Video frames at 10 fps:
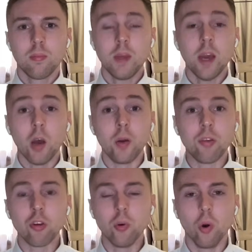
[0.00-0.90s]
Yeah,
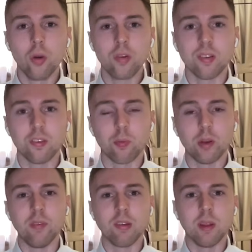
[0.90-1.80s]
only 2 horses have
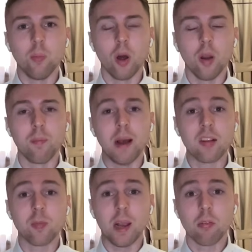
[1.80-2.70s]
previously won
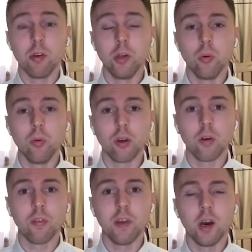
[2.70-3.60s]
back-to-back renewals
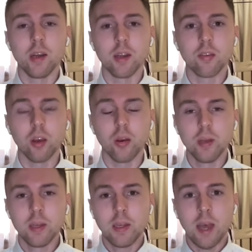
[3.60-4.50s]
of the Ida. So
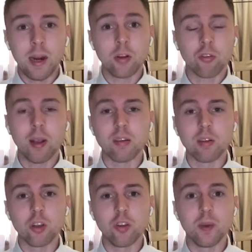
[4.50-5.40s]
Angler's Crag is
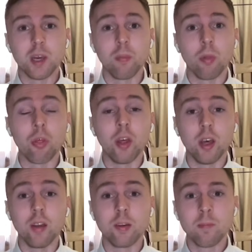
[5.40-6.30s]
looking to become the
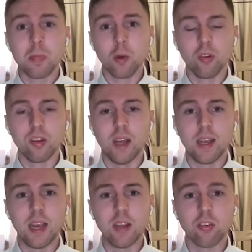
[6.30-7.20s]
3rd horse in
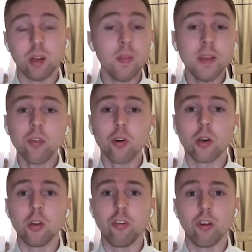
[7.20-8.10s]
that category, and I think he's got
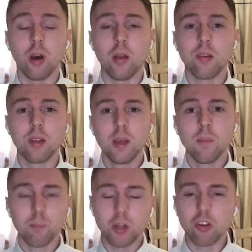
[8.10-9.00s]
a good chance.
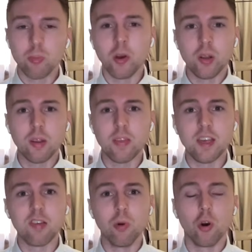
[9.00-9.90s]
But to be honest, I
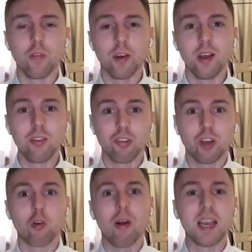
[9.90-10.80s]
think he's more of just
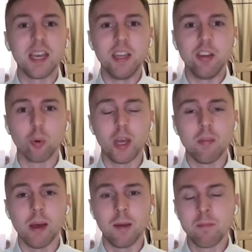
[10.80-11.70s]
a cracking each way
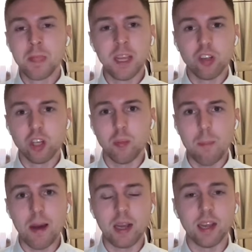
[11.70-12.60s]
bet. He's going to be
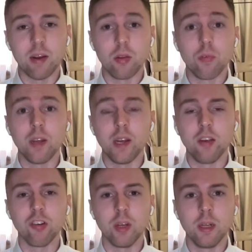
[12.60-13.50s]
banged there at the
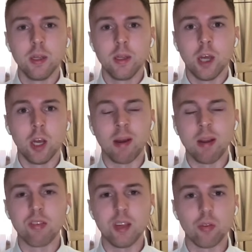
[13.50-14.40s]
finish, and
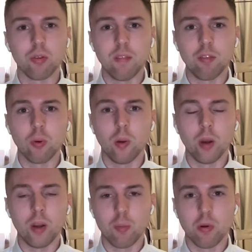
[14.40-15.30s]
around 6 or 7-1,
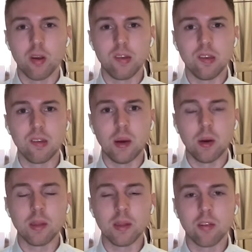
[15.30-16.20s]
whatever price he is now,
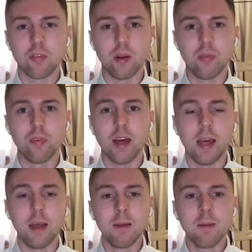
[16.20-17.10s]
I think that's very
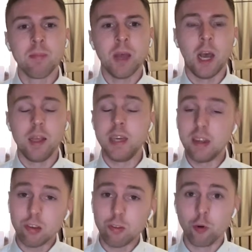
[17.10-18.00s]
fair.
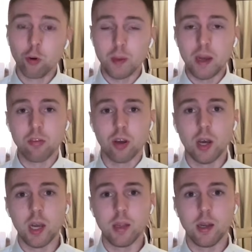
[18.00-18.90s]
Yes, he's £4
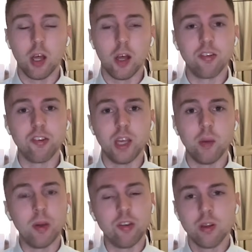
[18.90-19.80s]
higher than last
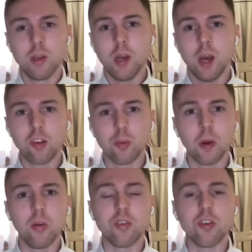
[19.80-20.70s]
year, which I
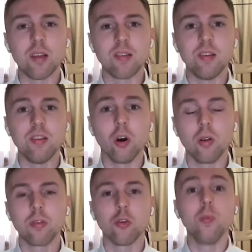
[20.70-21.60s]
suppose suggests he's
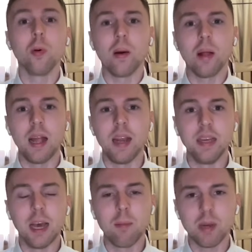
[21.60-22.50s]
not super well
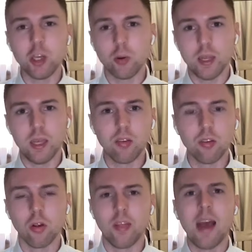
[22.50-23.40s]
handicapped, but equally
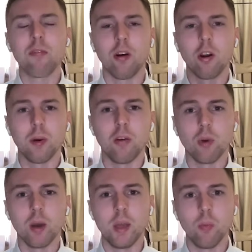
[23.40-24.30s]
he's not that far
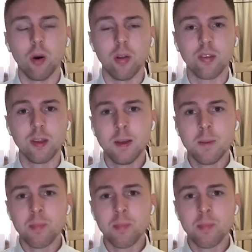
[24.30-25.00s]
above where he was.